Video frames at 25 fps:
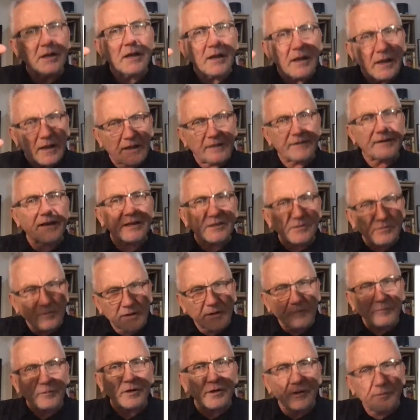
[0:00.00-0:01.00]
and that's what I'm
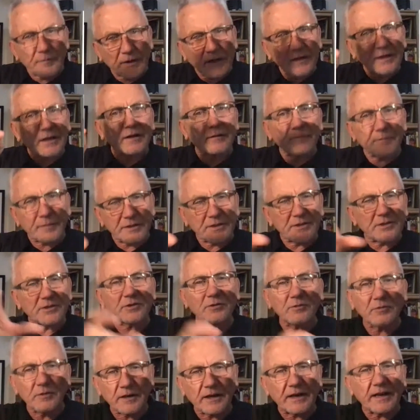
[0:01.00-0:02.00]
running my company to,
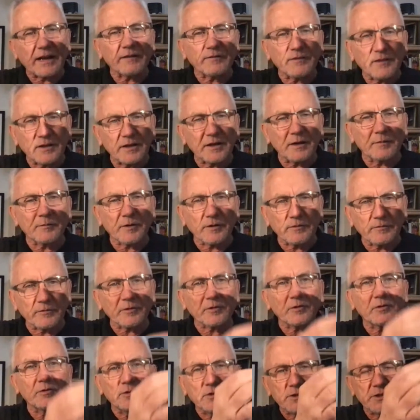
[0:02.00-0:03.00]
and I have the number of
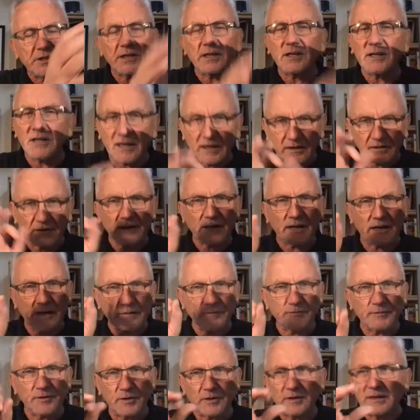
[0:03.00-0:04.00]
recruiters that can handle that, I'm
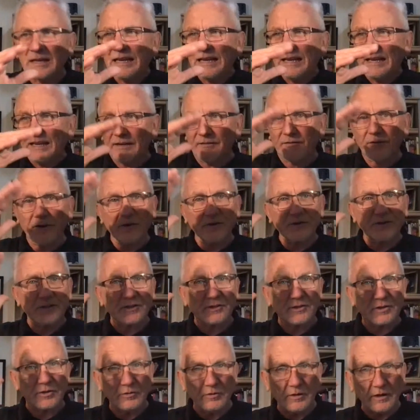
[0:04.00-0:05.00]
good. If it goes to
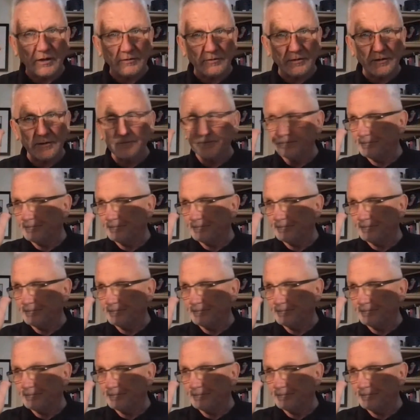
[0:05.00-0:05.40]
200,